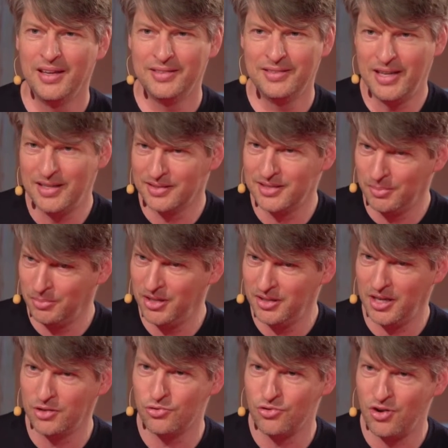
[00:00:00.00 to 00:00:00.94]
Is that
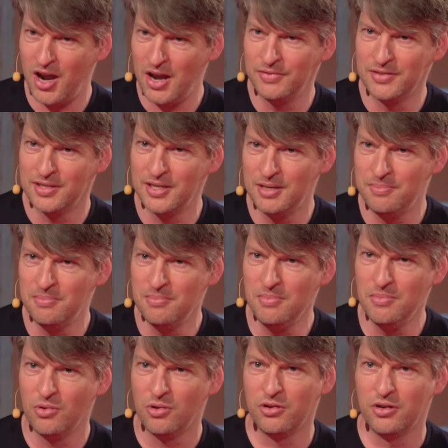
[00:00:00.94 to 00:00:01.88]
something that drives
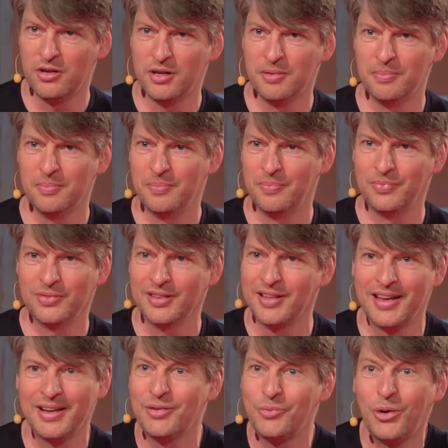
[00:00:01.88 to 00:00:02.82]
him, or
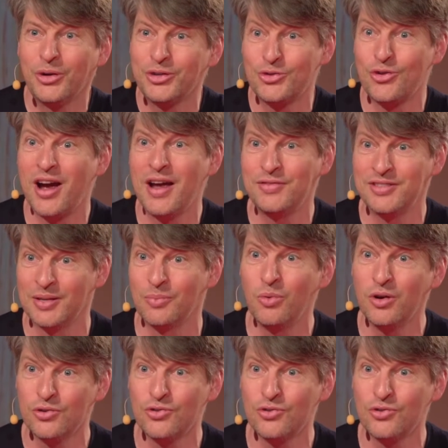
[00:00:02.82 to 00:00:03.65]
like what drives him?